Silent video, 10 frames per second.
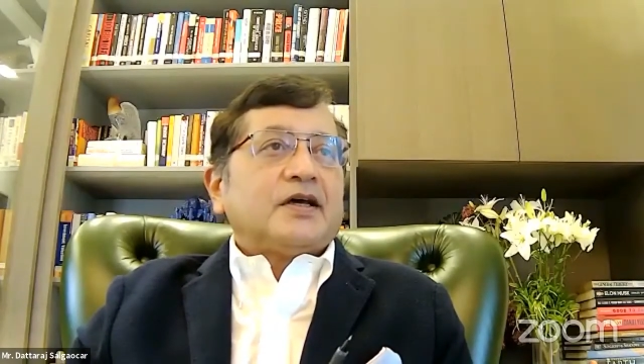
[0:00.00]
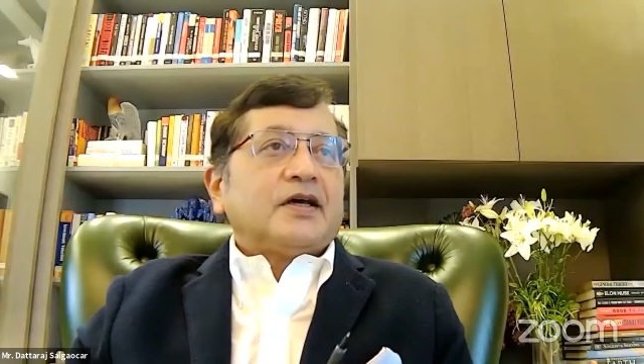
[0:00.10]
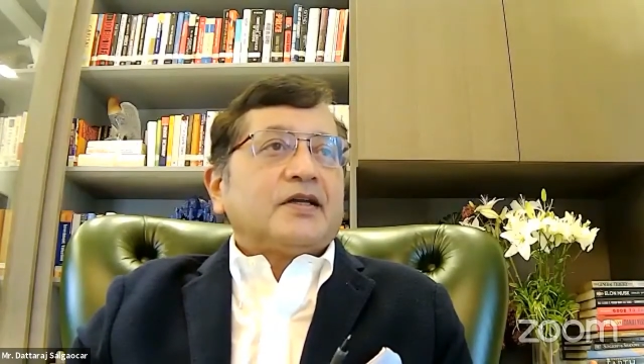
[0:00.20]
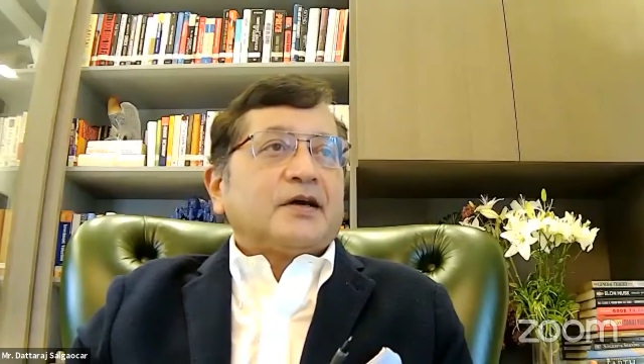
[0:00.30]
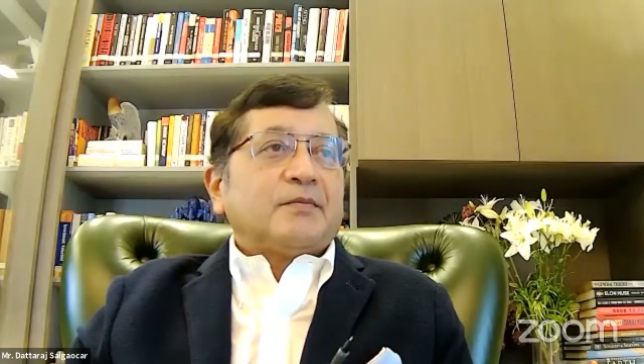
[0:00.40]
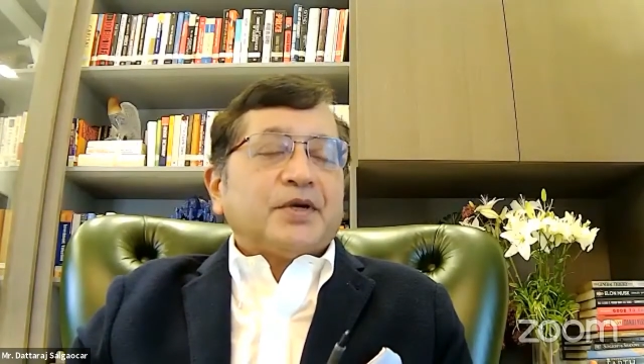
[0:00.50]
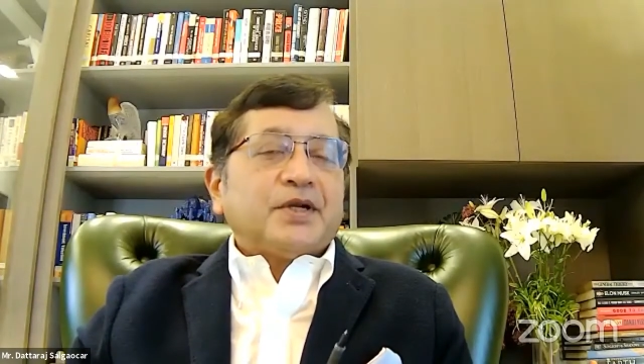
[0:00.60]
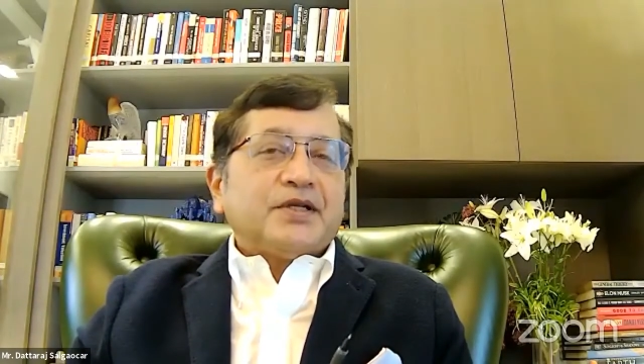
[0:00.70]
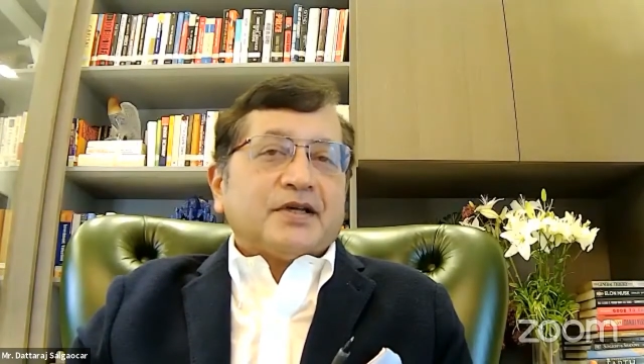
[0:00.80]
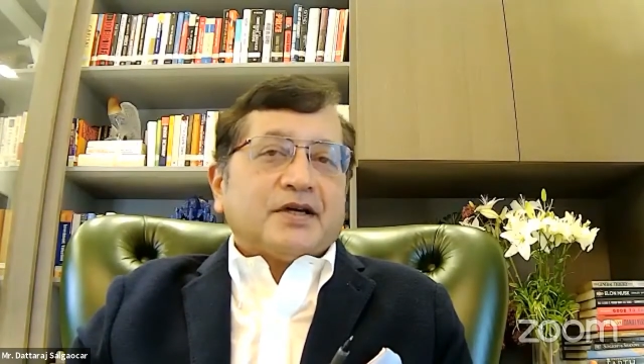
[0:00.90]
and
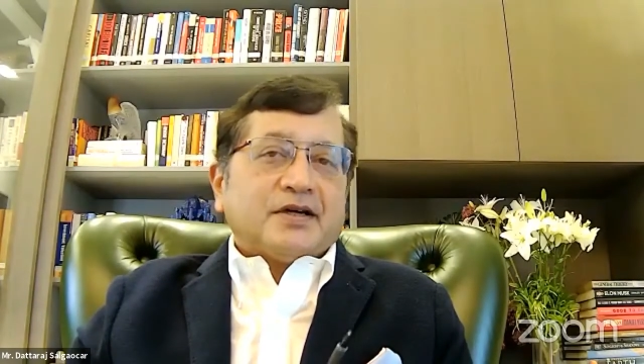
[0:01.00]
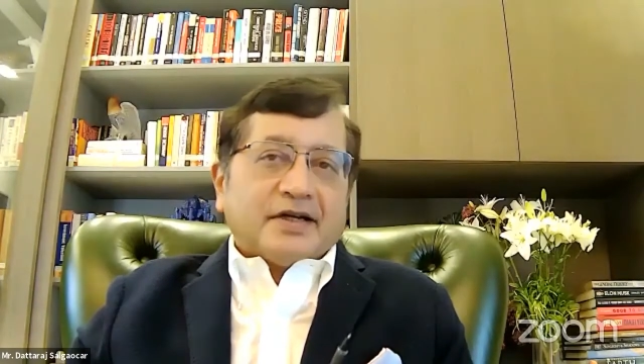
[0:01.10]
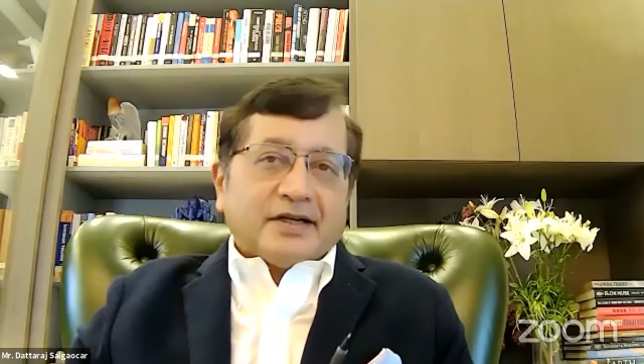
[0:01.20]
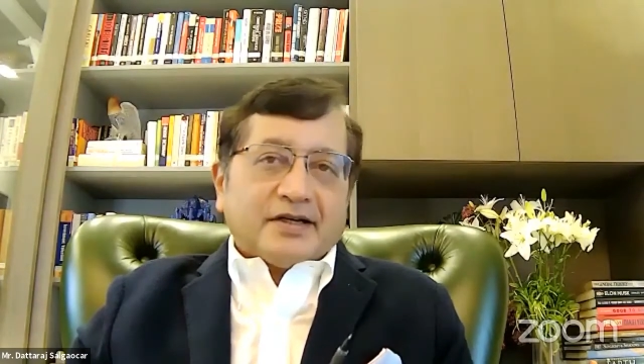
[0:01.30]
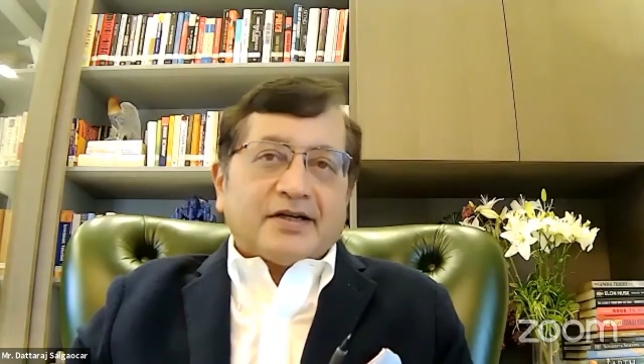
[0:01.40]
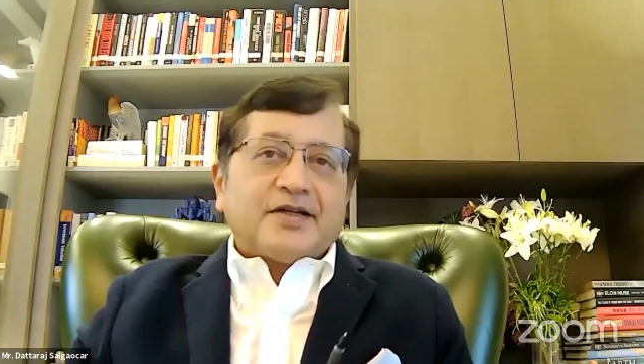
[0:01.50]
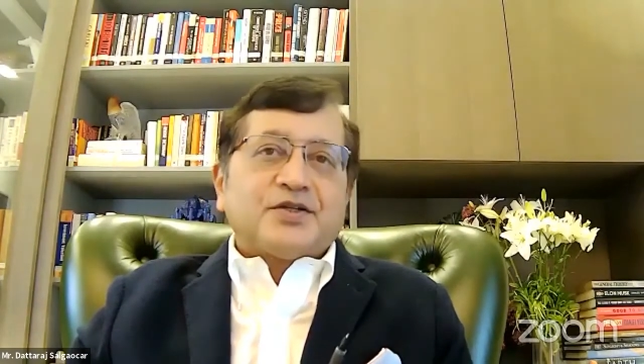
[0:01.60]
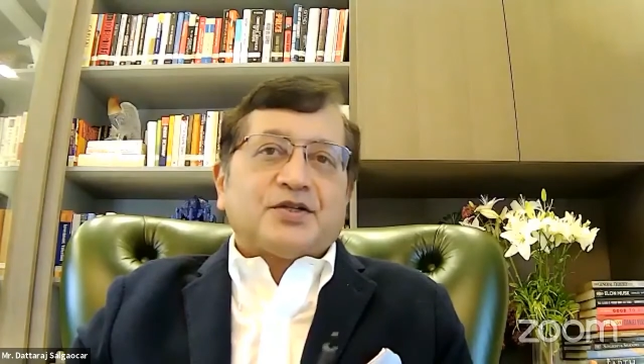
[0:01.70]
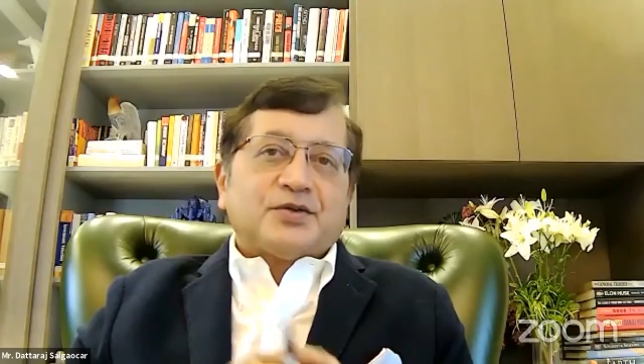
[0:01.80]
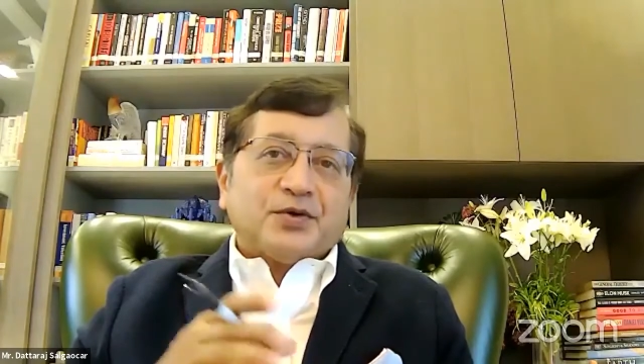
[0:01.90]
companies are
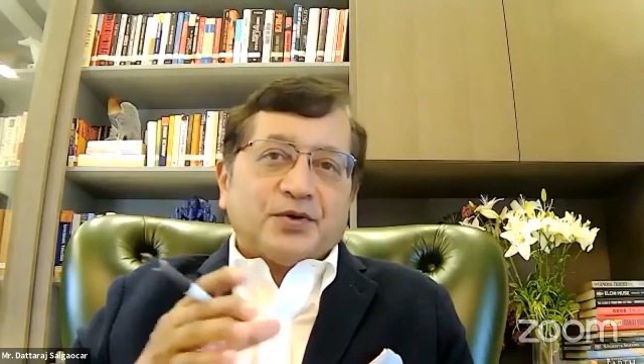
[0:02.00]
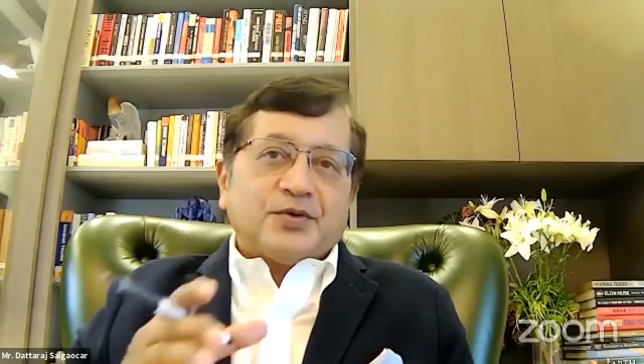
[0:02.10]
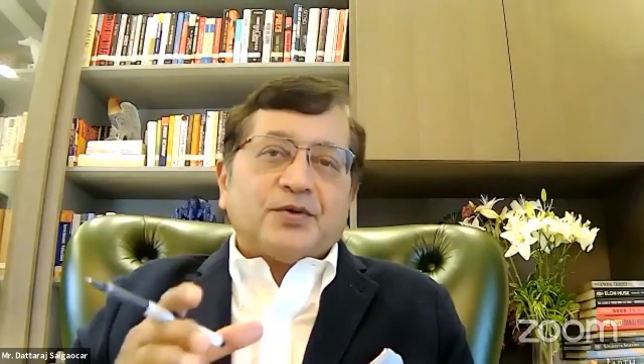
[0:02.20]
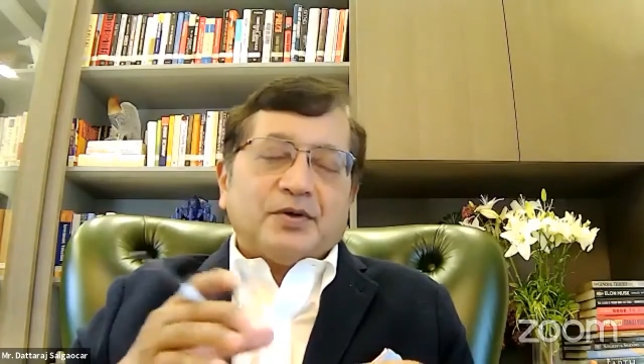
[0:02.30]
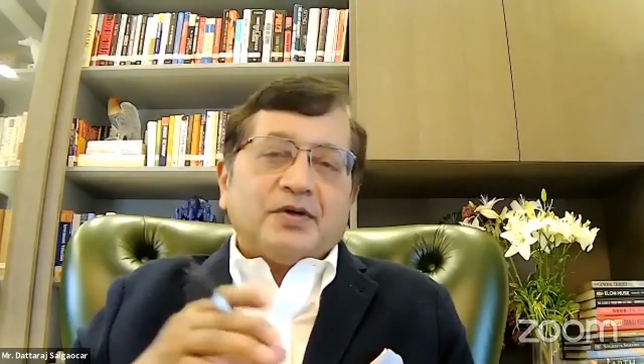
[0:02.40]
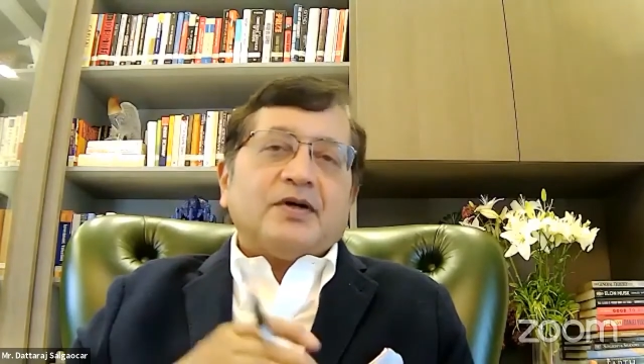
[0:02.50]
encouraged to,